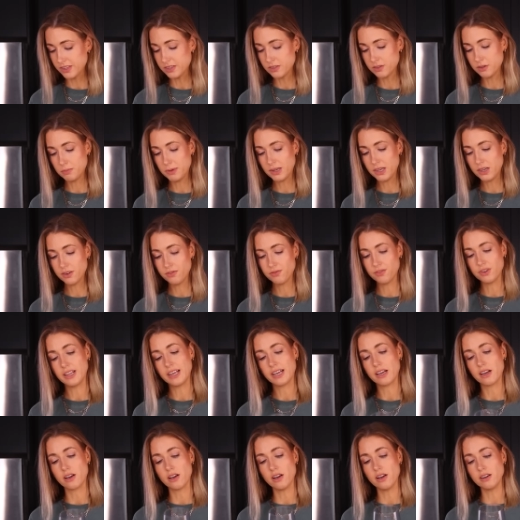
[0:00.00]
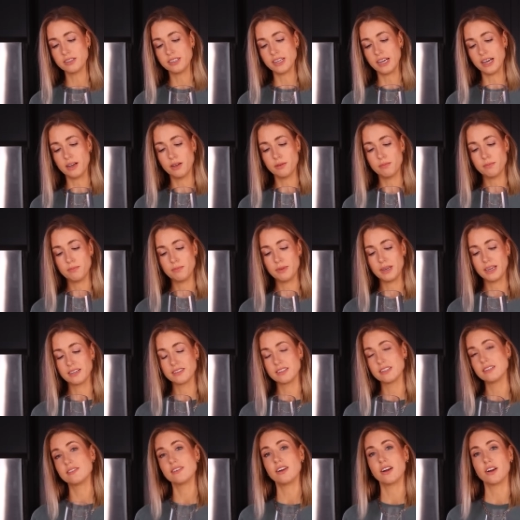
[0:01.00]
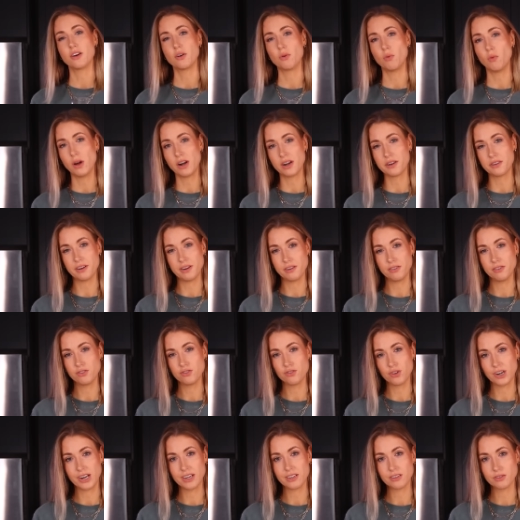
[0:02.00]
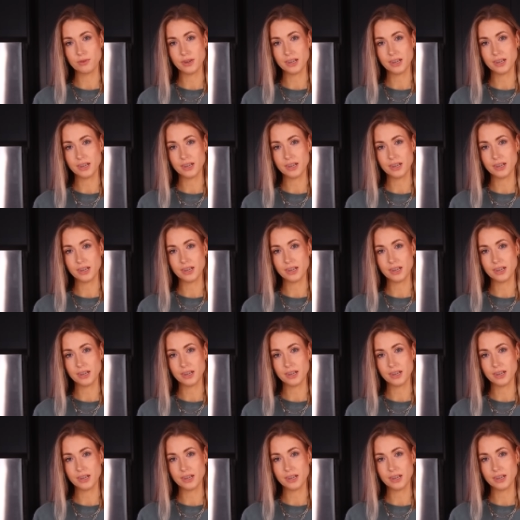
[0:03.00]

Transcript: This would be good for like a cocktail because it's not gonna water down your drink as